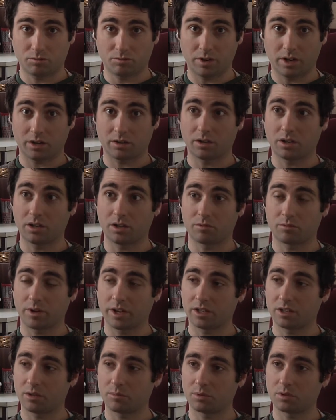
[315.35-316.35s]

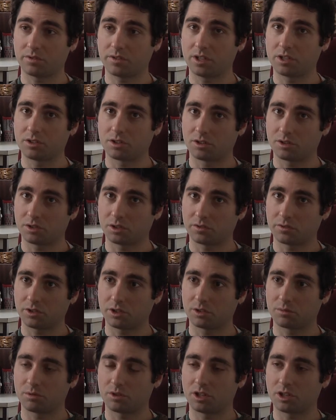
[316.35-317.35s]
right number of interns for
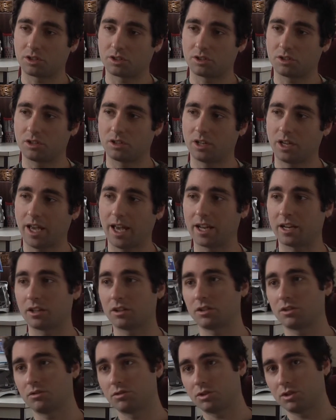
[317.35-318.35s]
each production,
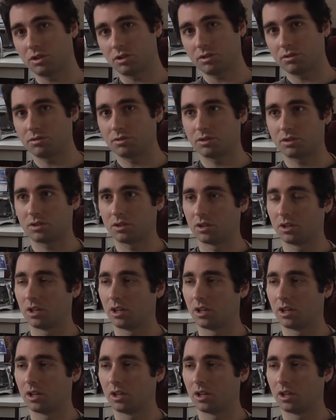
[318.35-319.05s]
adding new shows.